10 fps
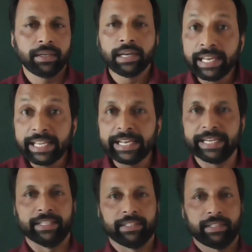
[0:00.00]

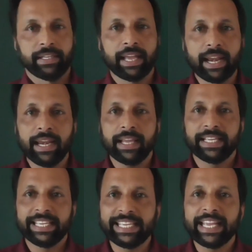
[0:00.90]
Lead.
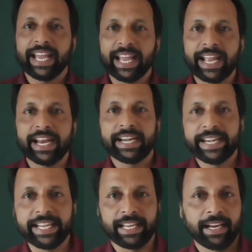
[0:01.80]

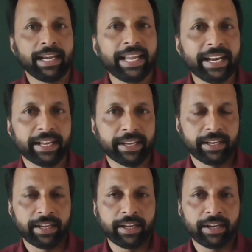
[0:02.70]
L-E-A-D.
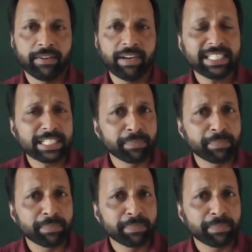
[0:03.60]
Lead. What is its